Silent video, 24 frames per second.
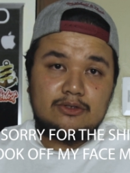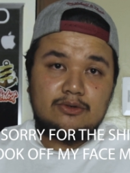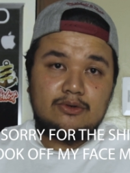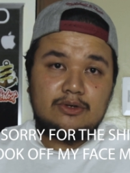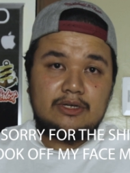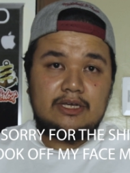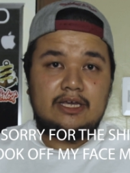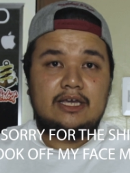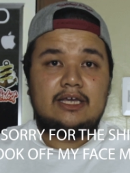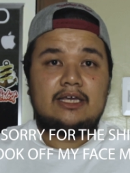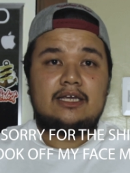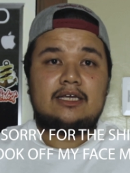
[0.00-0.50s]

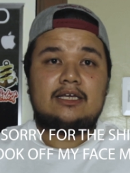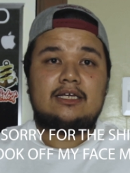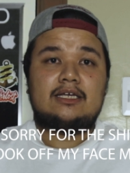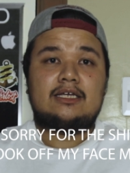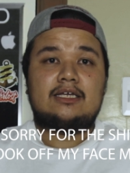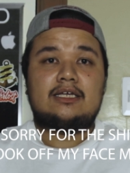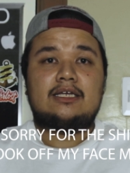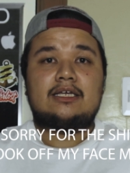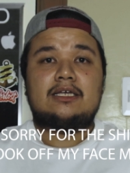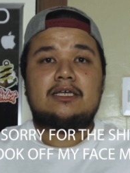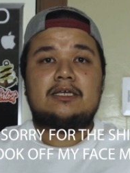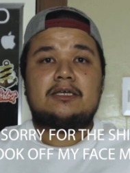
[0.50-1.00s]
okay.
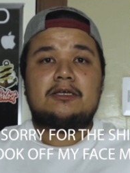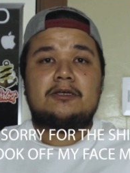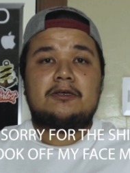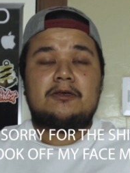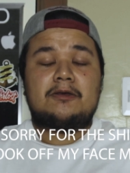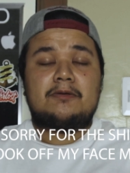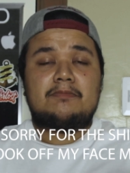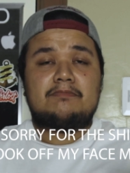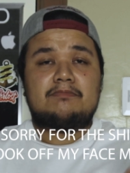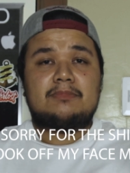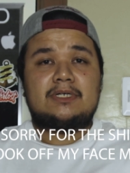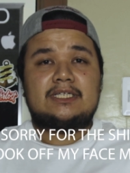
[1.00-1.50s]

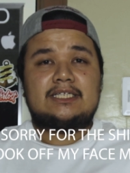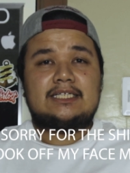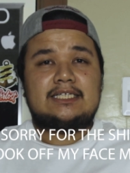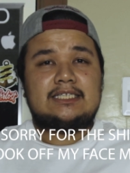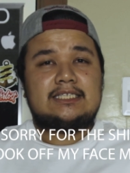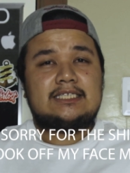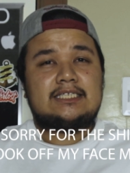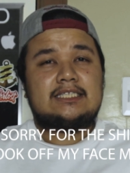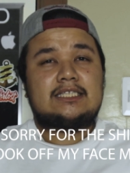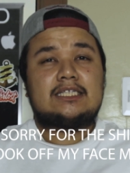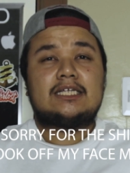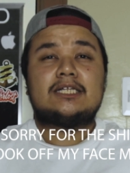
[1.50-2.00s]
But
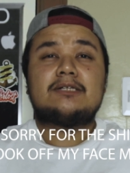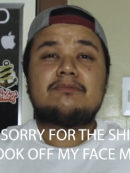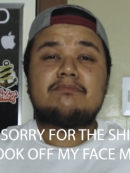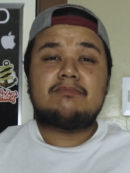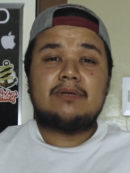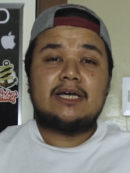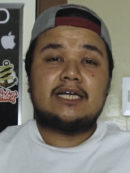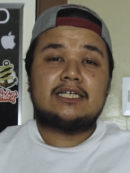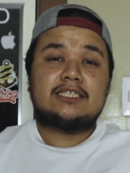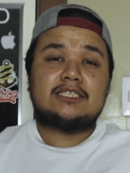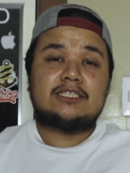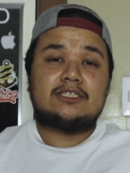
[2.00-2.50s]
it still
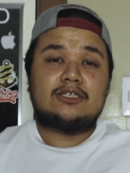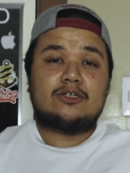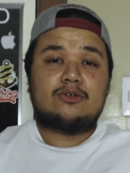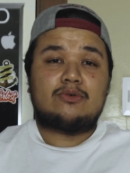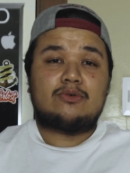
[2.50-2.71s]
begs the